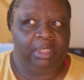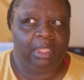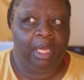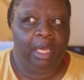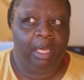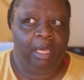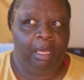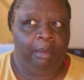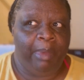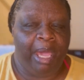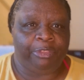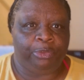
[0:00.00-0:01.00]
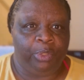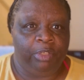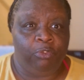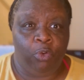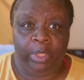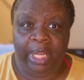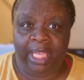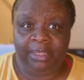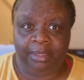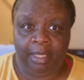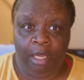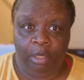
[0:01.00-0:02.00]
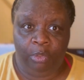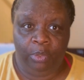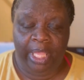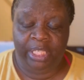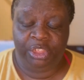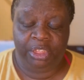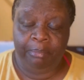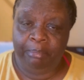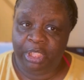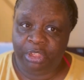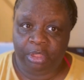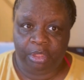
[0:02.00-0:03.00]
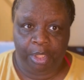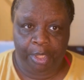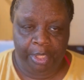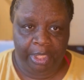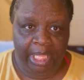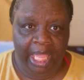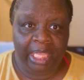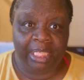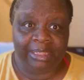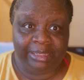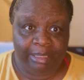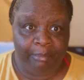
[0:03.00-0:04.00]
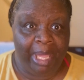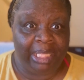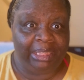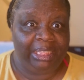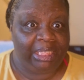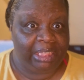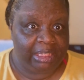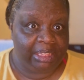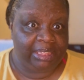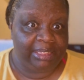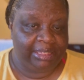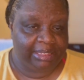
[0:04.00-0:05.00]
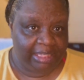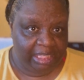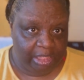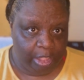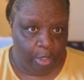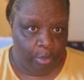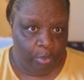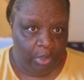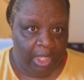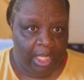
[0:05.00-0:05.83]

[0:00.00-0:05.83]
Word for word: uh, about three or four days ago, and she mentioned the hurricane because somebody in the casino